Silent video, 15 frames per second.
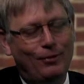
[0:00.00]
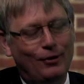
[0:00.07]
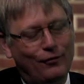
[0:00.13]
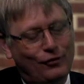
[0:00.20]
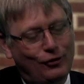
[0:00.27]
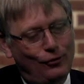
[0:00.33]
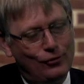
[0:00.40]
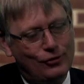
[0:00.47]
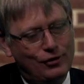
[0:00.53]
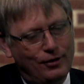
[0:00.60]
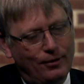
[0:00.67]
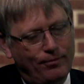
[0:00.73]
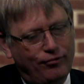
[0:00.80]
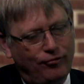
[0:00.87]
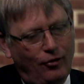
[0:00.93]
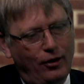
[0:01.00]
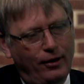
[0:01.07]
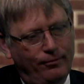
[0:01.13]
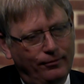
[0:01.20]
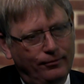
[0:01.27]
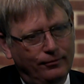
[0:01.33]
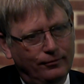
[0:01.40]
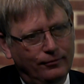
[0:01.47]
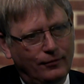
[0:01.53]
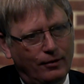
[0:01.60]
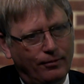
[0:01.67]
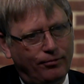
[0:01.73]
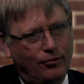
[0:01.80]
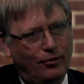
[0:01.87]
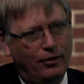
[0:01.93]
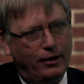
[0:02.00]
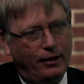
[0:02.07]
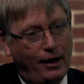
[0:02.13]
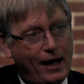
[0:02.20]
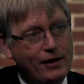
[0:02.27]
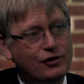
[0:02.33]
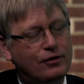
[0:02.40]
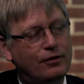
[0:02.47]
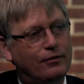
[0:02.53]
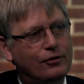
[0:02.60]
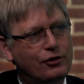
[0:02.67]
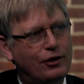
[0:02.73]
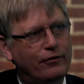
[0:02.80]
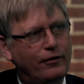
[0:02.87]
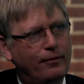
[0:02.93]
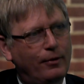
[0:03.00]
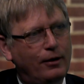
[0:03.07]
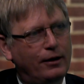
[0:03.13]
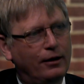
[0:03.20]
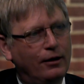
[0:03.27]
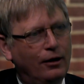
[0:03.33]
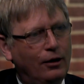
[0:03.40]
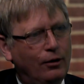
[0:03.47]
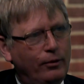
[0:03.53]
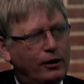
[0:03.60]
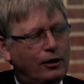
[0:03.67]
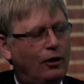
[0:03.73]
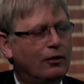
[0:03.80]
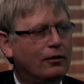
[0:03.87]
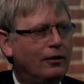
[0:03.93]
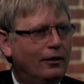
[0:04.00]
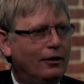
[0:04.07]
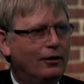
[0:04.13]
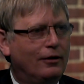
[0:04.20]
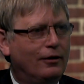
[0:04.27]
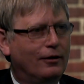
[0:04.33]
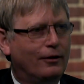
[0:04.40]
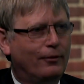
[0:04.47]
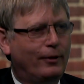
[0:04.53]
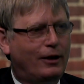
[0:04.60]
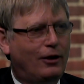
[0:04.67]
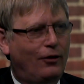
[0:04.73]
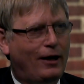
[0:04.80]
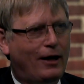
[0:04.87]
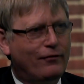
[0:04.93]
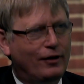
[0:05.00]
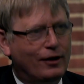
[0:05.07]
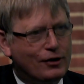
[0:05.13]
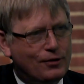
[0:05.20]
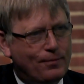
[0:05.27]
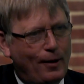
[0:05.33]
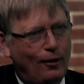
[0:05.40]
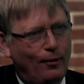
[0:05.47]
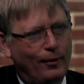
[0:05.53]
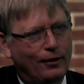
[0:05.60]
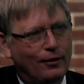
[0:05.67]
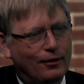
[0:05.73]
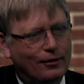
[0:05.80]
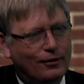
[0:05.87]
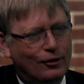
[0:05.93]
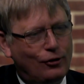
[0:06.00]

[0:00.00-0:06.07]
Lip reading: But of course, it has to generate money. We can't have an experiment that